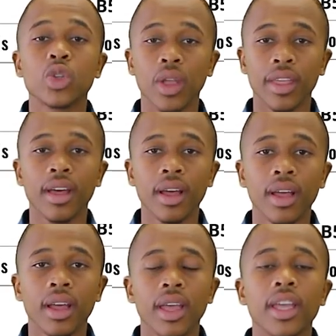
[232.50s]
together,
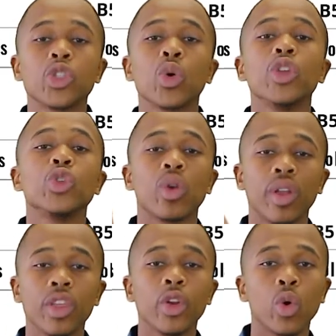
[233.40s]
so it's
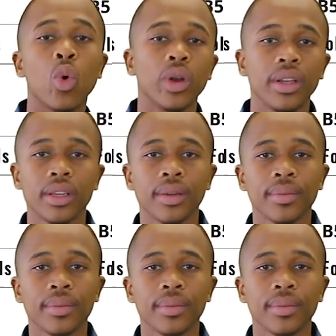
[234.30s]
already recorded.